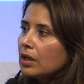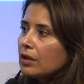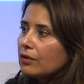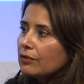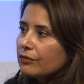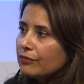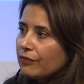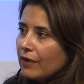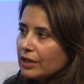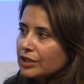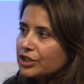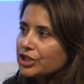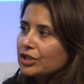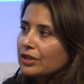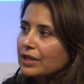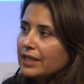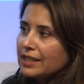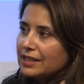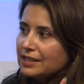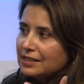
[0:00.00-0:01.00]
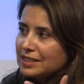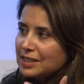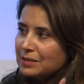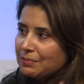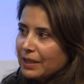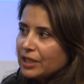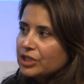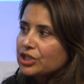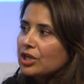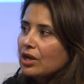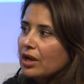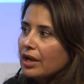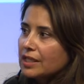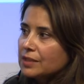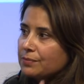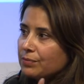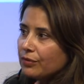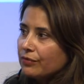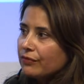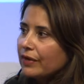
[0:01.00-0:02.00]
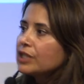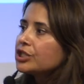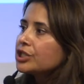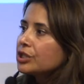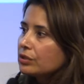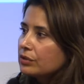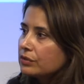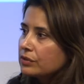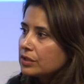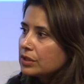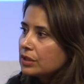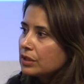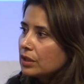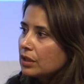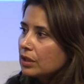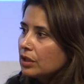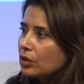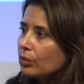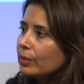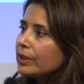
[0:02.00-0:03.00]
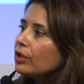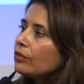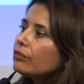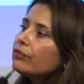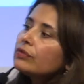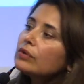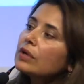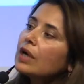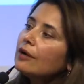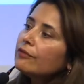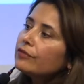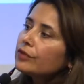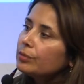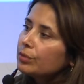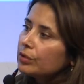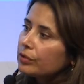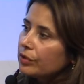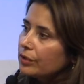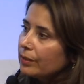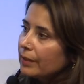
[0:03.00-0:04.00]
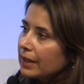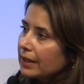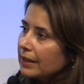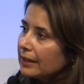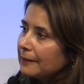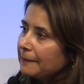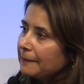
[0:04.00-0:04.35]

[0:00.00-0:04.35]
functionally specialized professionals, we don't feel comfortable doing.